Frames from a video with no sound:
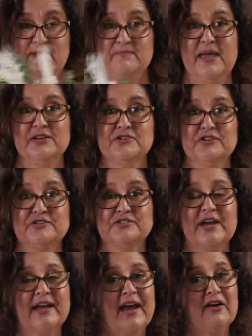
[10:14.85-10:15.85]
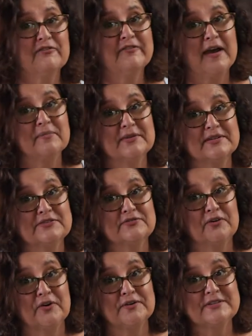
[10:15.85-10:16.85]
Make sure you check out
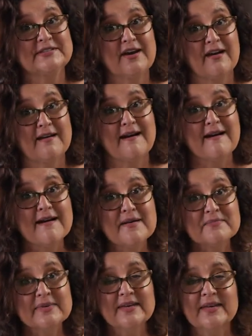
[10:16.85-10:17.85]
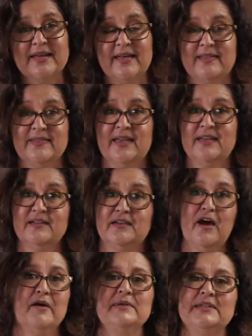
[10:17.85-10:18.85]
fabulousflorals.com. They can
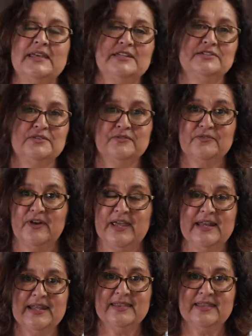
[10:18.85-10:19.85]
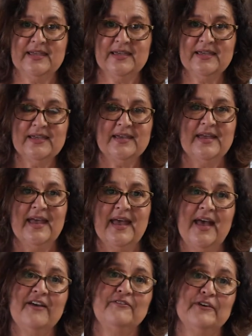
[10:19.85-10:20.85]
accommodate you for anything.
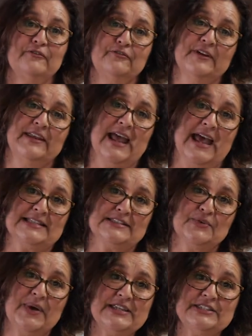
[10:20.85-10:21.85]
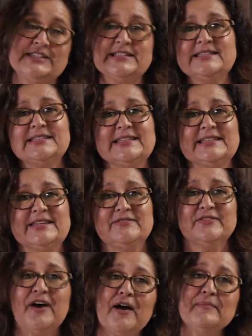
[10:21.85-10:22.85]
Feel free to ask questions and leave
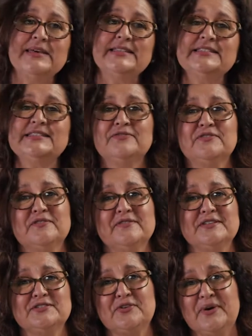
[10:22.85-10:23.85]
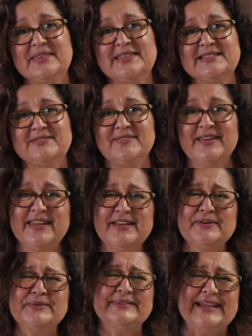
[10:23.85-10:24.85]
comments. If you've enjoyed this
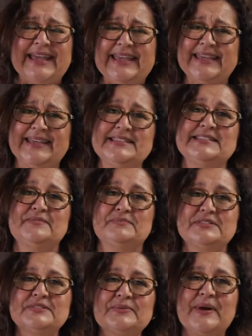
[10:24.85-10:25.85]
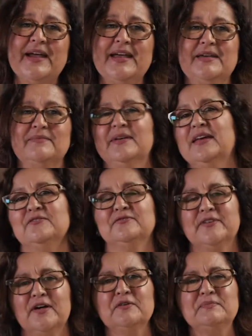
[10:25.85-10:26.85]
video, like and subscribe, and
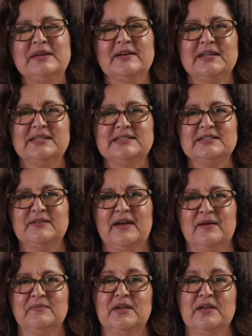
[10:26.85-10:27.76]
follow me on Instagram.